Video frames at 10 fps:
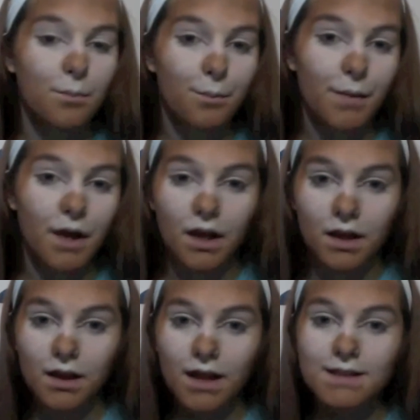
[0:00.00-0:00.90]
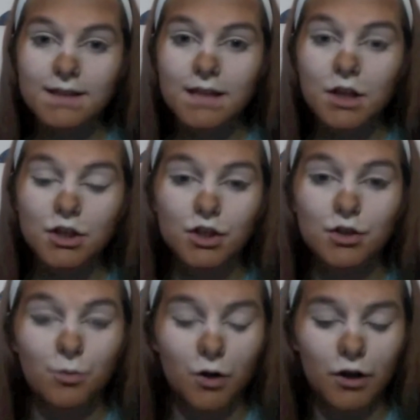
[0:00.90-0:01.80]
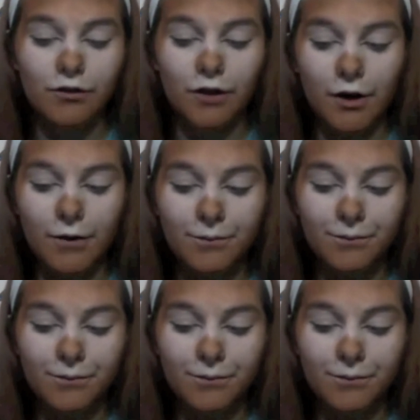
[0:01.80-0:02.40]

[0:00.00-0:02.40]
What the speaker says: But let's do more fur.